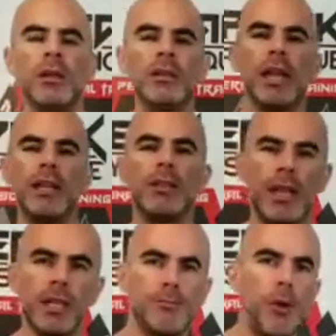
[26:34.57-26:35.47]
then the
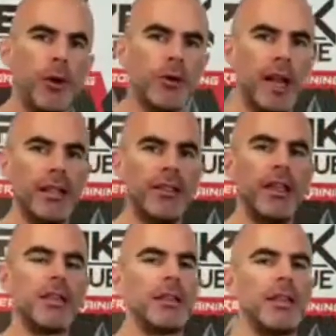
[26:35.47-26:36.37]
kid's born, right?
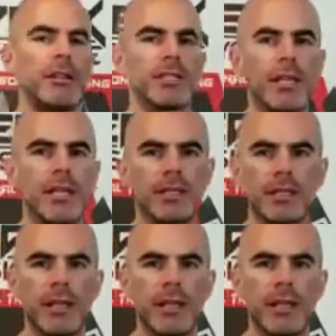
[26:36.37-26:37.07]
Now, now it's, a, it's a,